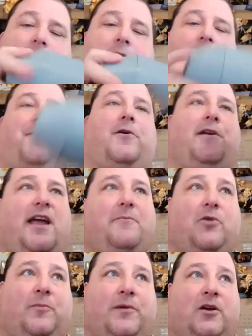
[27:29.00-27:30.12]
the 38
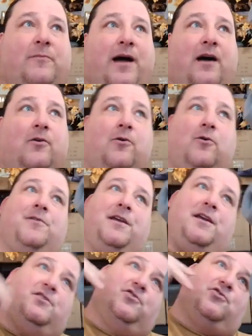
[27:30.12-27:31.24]
millimeter mount or
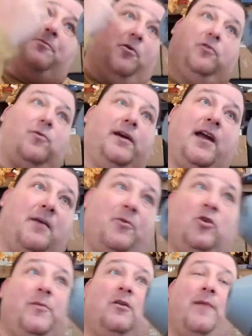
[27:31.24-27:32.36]
the triple 29
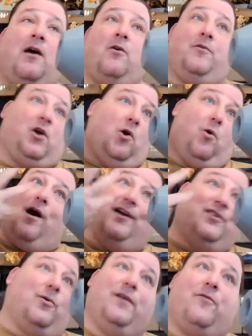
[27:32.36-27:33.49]
millimeter mount or the
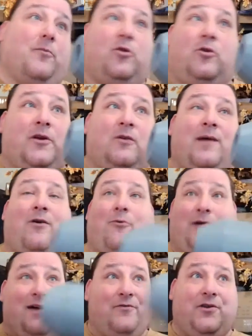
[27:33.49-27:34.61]
quad 24 millimeter mount,
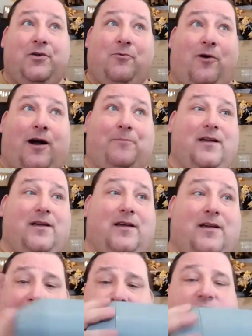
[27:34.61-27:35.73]
whatever you want.
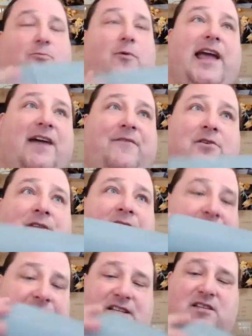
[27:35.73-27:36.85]
This is way heavier than
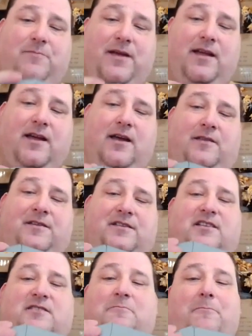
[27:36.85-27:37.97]
it needs to be. This
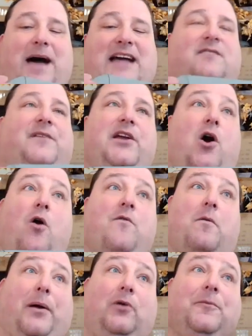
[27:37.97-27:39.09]
is massively
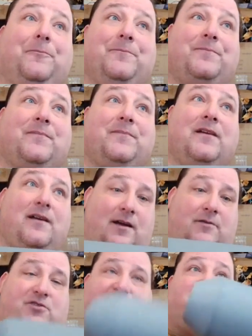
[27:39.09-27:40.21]
overbuilt
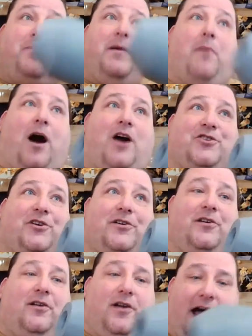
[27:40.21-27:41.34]
just to be modular.
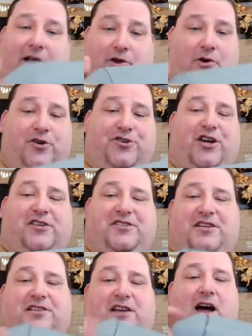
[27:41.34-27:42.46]
I could just
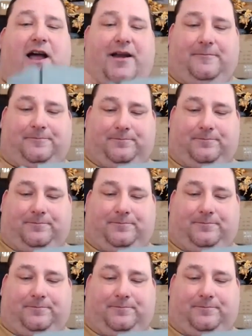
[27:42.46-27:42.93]
design